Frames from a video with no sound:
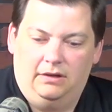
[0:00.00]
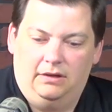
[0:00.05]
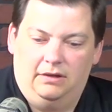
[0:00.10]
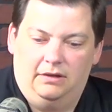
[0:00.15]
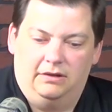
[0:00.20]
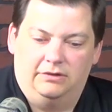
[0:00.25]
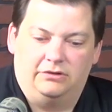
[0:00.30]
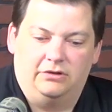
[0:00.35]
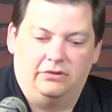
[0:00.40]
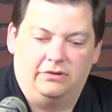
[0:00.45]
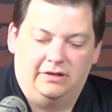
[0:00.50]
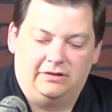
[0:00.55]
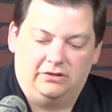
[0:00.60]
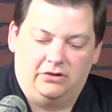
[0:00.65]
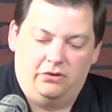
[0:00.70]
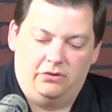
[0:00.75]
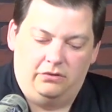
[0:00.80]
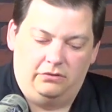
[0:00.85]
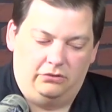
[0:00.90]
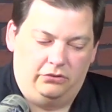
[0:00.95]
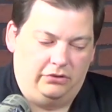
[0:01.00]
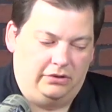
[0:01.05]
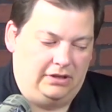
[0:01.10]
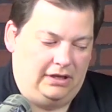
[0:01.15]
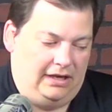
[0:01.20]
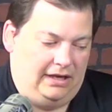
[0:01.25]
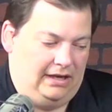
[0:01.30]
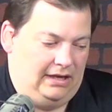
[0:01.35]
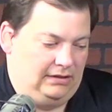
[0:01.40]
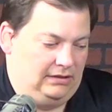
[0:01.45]
So let's go
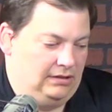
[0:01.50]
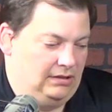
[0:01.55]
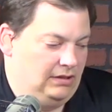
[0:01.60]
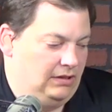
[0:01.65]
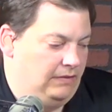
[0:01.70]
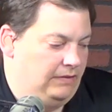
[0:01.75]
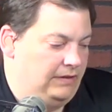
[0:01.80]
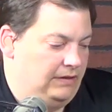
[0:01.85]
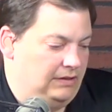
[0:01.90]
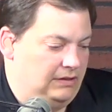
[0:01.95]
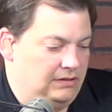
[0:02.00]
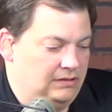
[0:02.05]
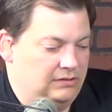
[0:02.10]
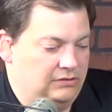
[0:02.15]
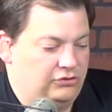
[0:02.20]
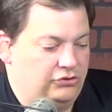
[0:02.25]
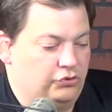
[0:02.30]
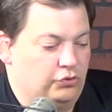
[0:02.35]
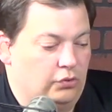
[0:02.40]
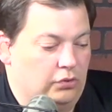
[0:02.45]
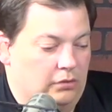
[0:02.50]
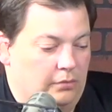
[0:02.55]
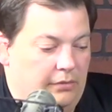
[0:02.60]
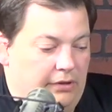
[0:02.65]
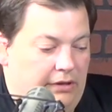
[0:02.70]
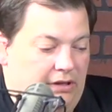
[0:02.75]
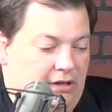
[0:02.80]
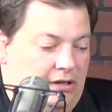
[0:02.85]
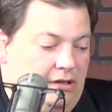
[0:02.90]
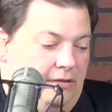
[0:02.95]
look at the Shure
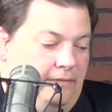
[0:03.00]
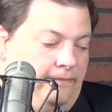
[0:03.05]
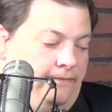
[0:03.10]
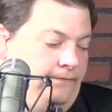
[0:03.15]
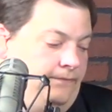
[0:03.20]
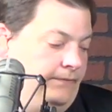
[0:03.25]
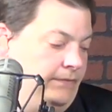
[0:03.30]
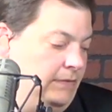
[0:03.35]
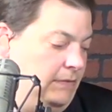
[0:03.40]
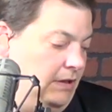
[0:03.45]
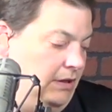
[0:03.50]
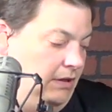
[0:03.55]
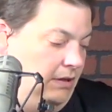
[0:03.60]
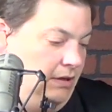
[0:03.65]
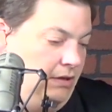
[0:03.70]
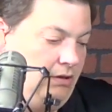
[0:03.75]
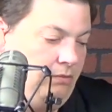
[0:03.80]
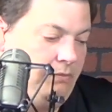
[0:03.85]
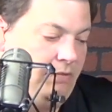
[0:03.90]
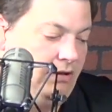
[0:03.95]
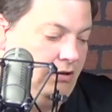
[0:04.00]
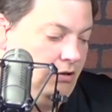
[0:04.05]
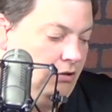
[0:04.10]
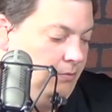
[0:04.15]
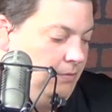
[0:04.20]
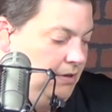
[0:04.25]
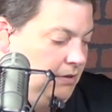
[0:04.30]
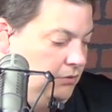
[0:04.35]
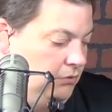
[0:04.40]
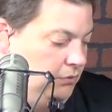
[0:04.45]
mic and go
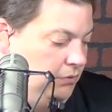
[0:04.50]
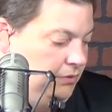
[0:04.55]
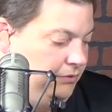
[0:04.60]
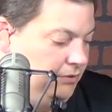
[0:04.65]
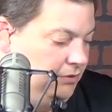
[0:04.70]
make noise.